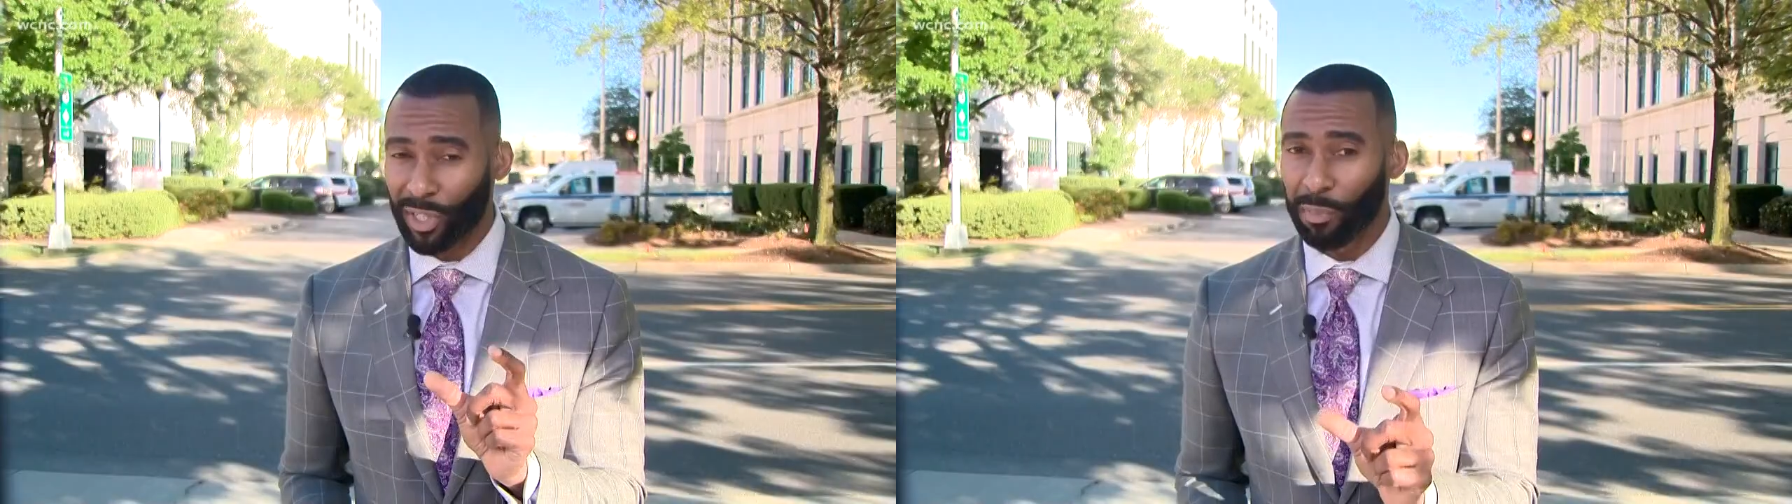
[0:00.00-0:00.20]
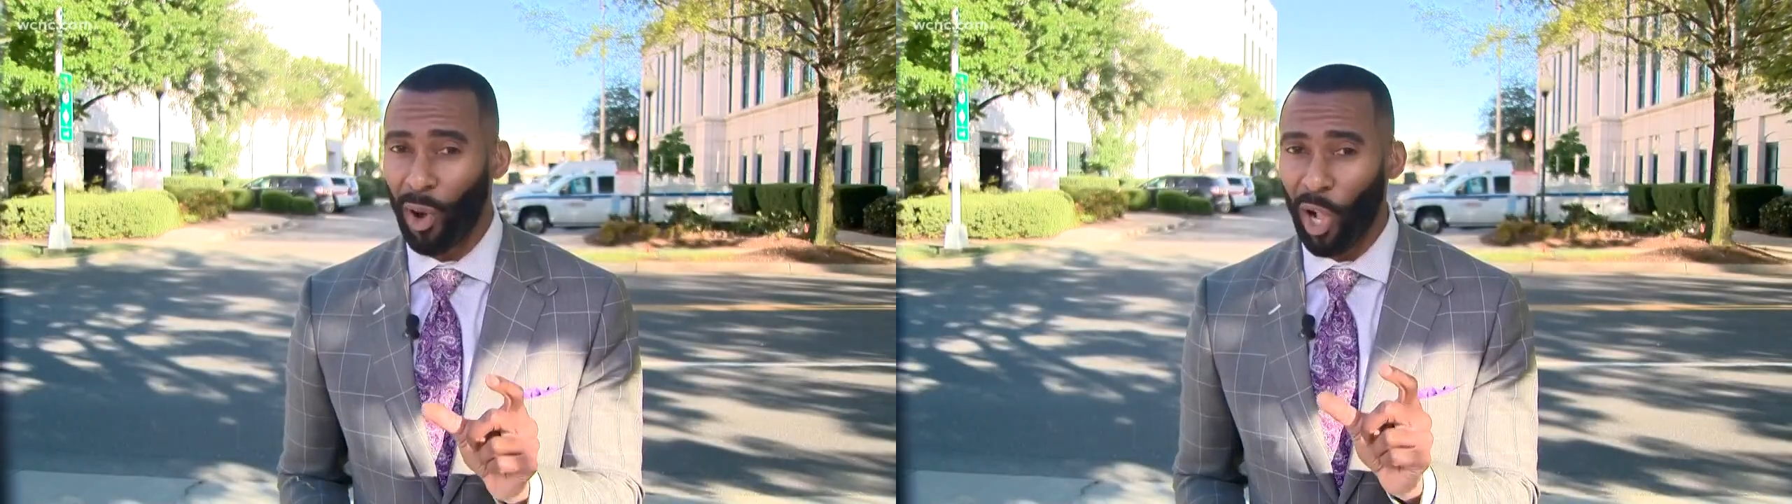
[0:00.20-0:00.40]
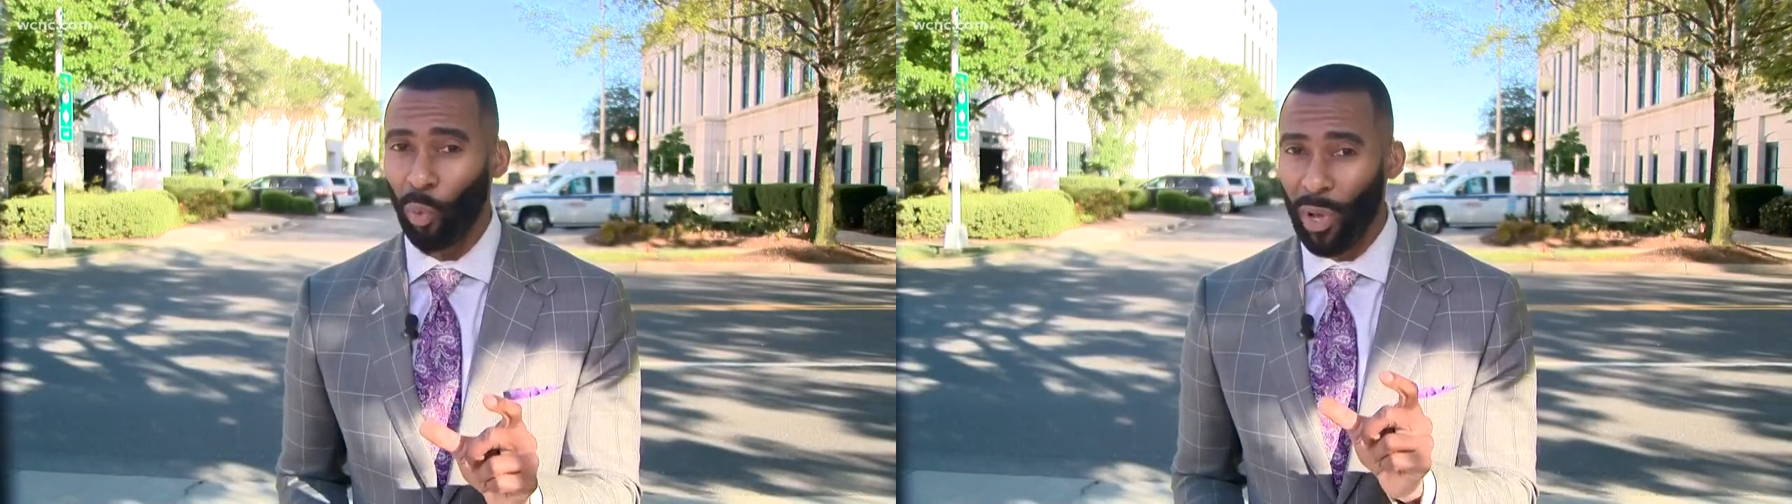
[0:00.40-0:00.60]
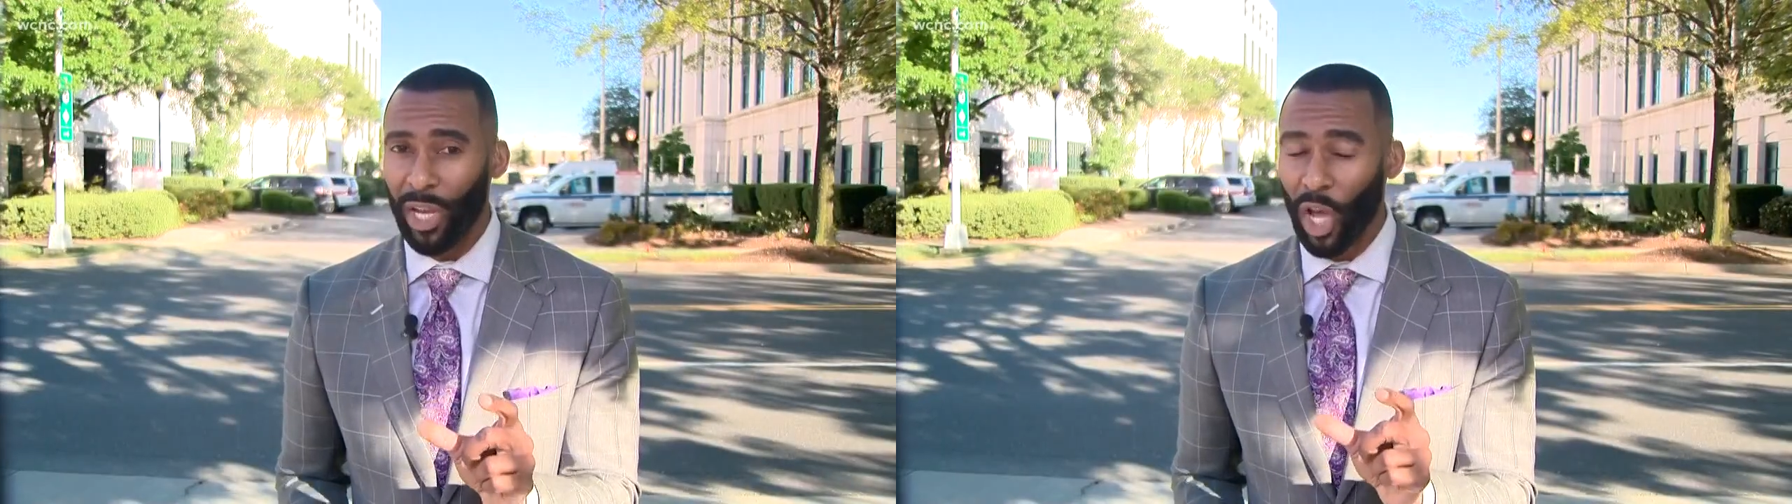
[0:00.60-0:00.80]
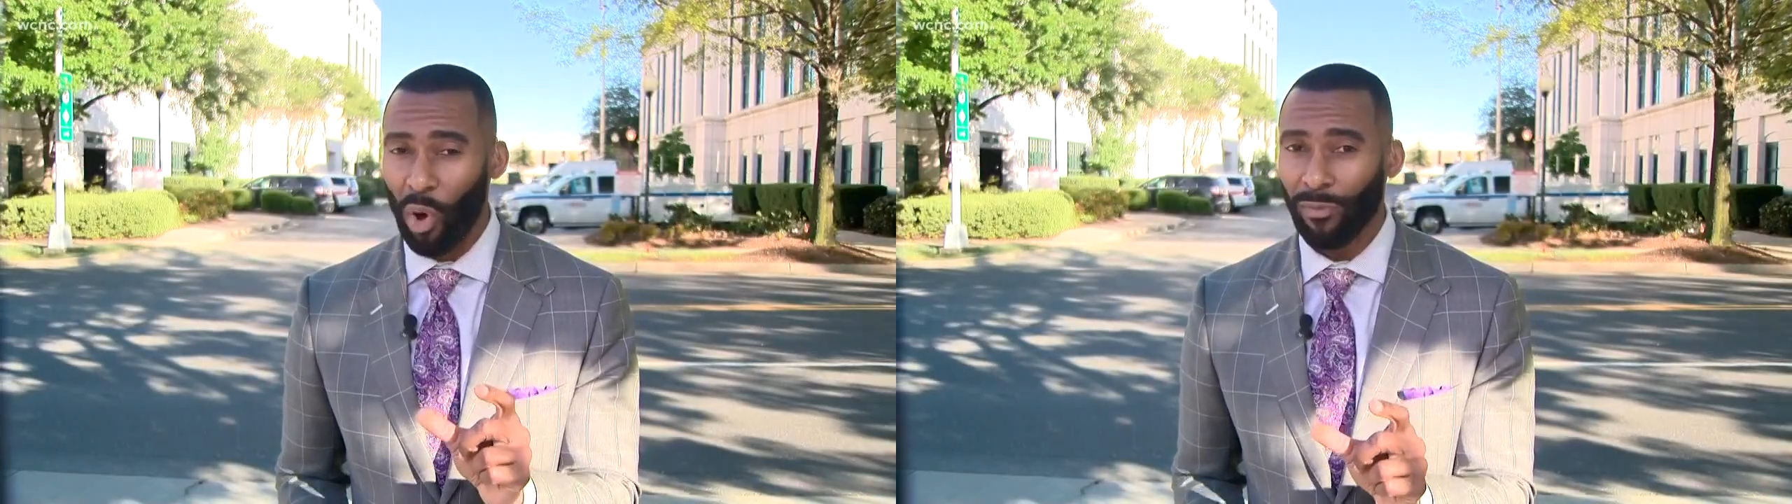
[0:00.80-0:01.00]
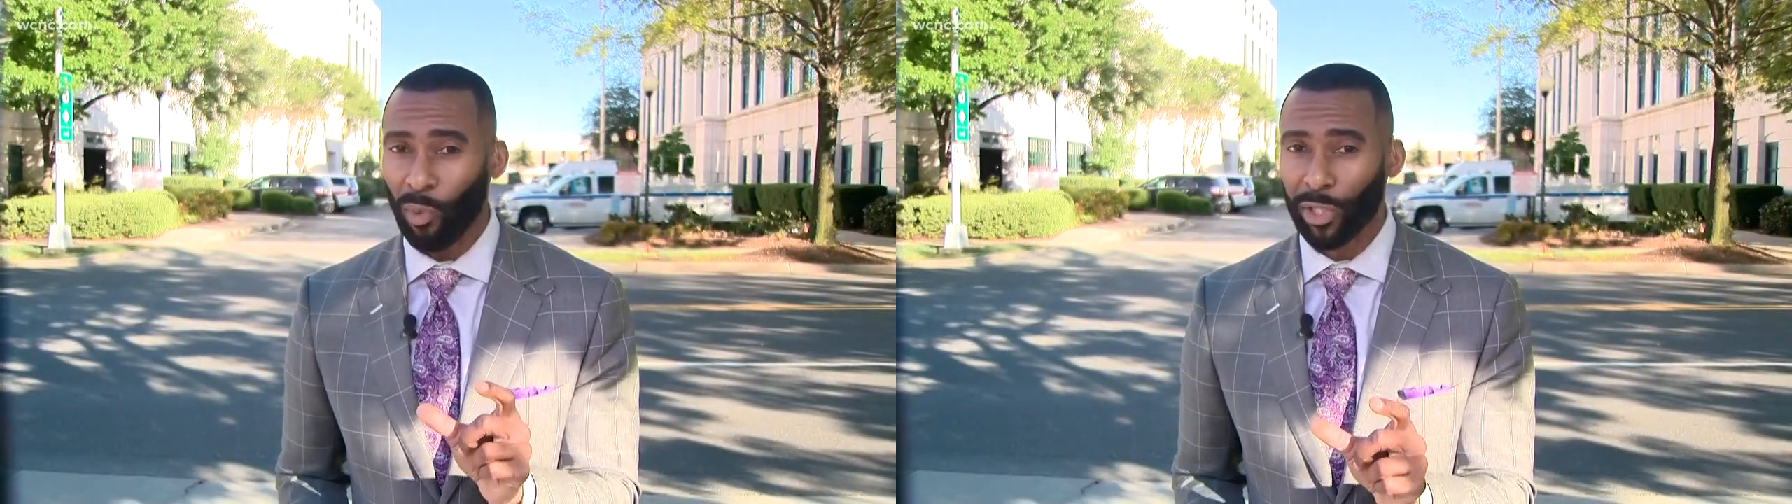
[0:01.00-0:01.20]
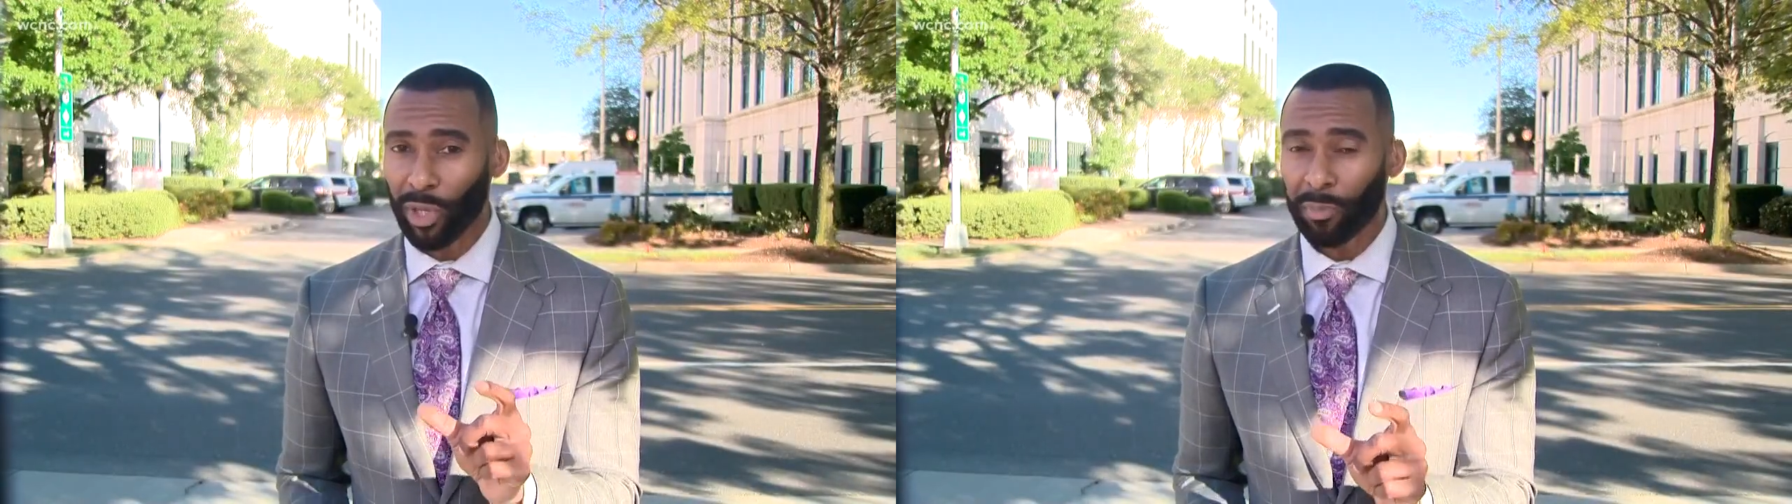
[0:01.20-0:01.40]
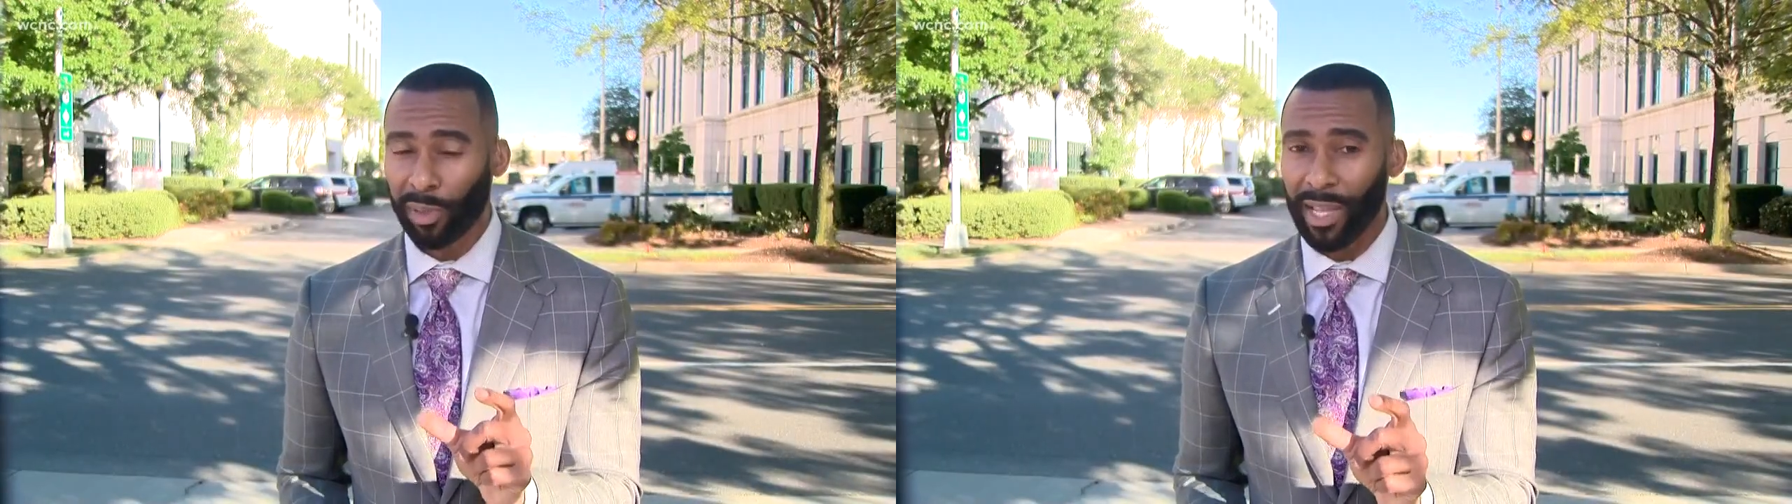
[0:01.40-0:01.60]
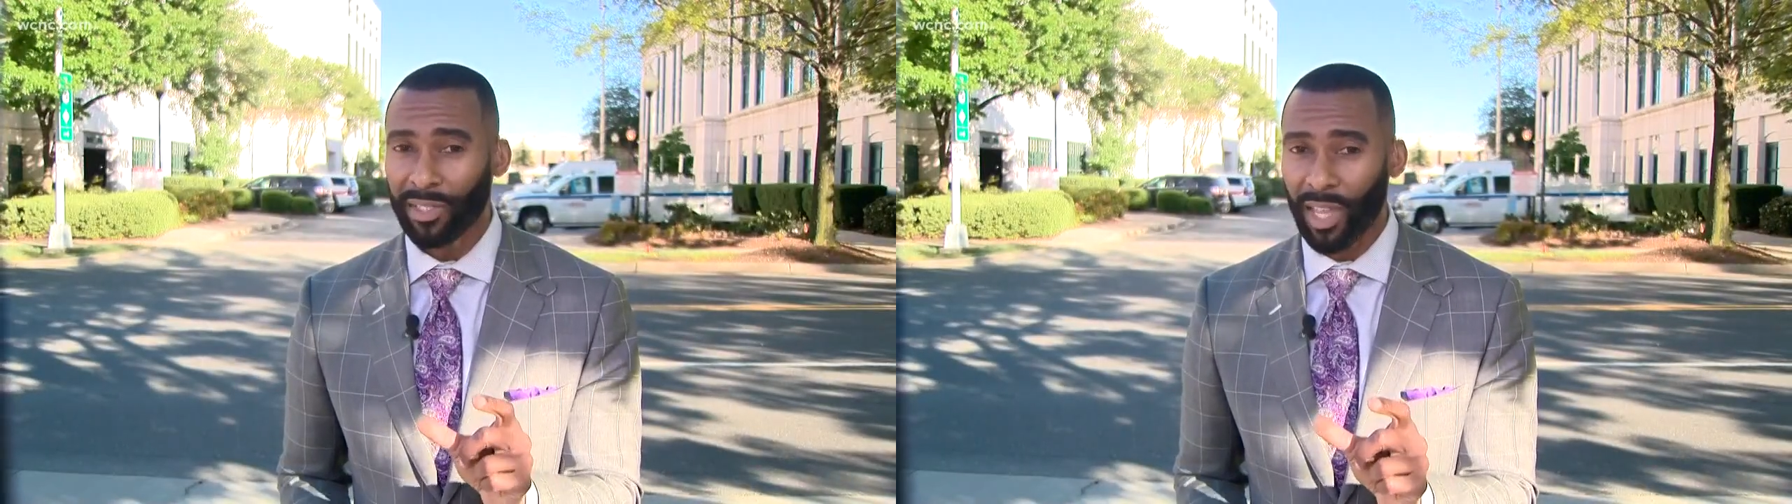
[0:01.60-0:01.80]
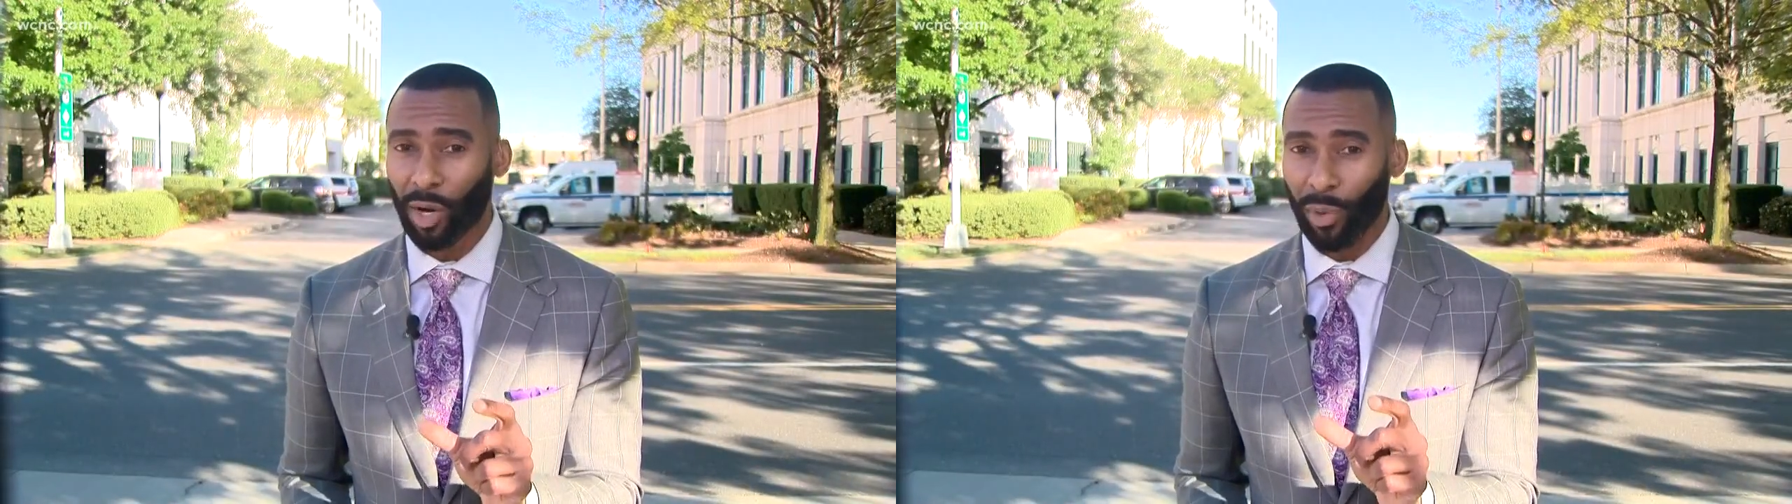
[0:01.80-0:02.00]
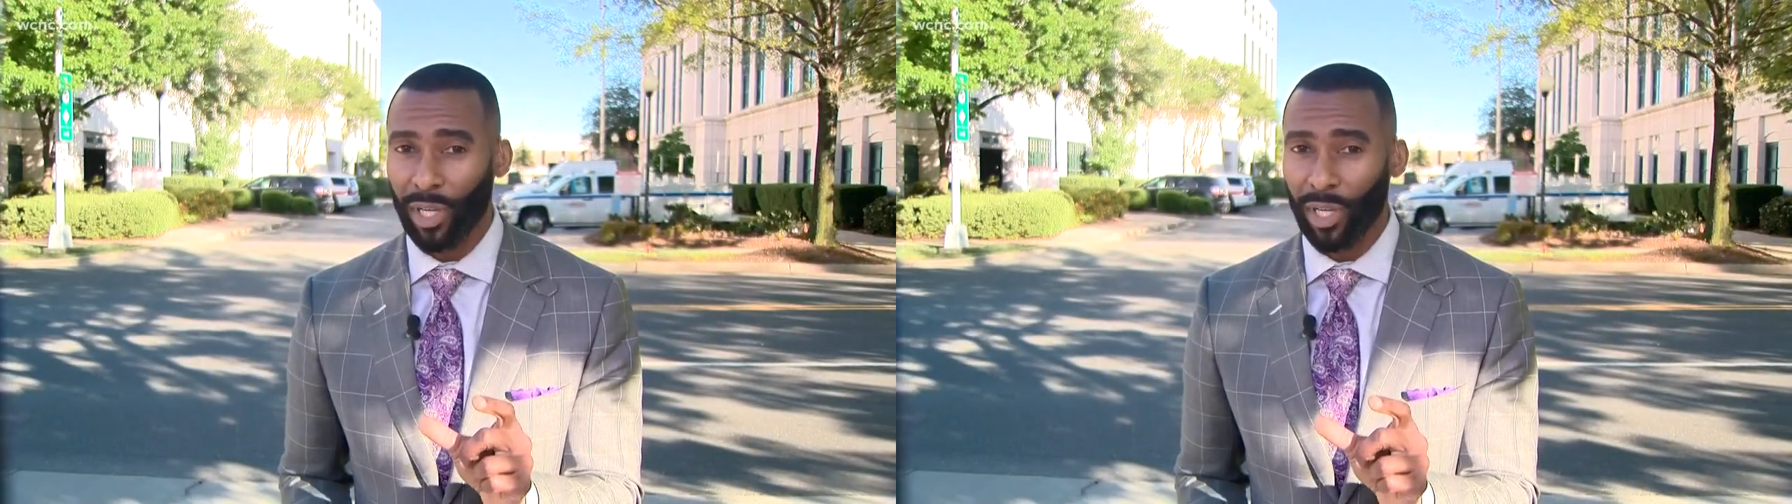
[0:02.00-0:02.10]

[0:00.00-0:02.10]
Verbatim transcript: a small window of what took place there.